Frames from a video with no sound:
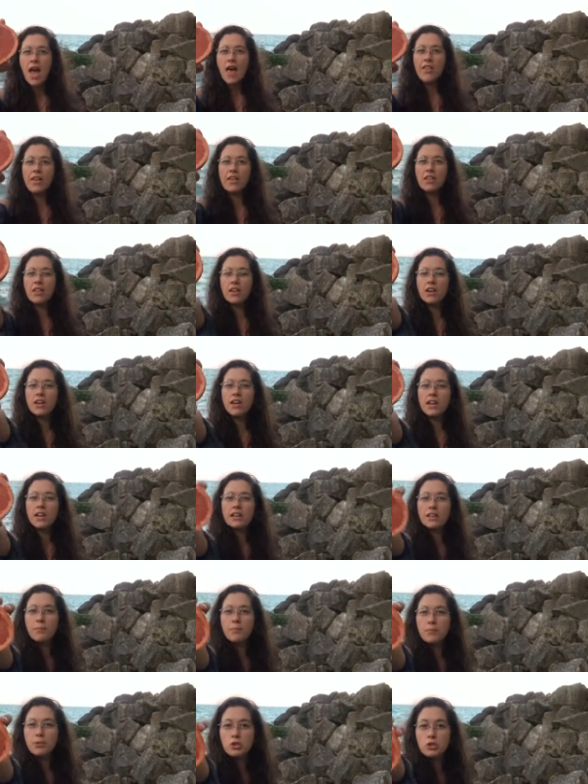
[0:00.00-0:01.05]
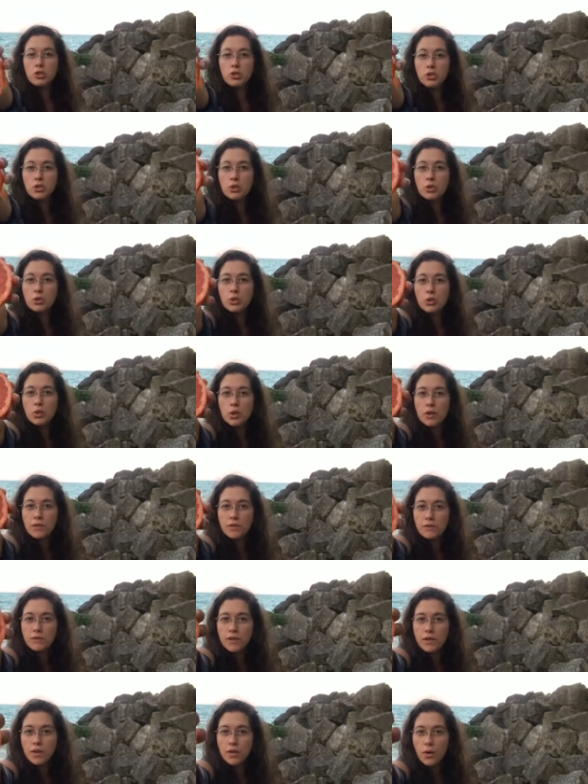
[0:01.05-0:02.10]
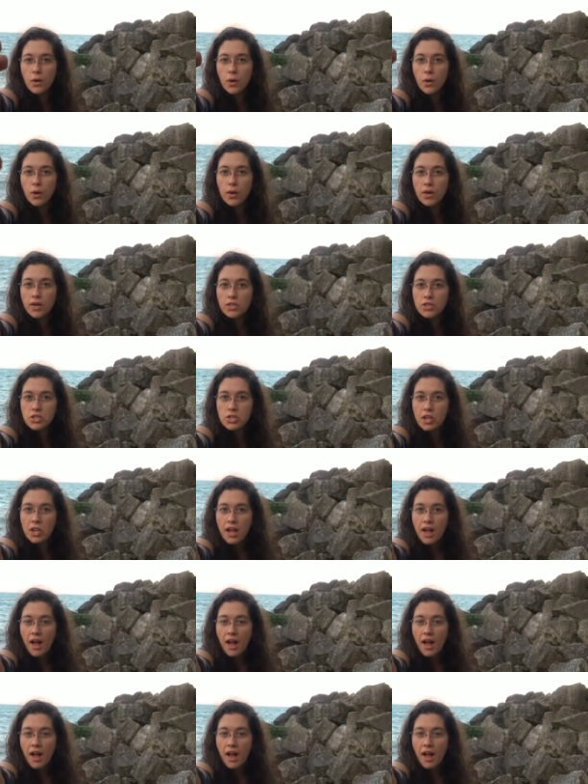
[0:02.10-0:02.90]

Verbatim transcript: And then look at the beautiful orange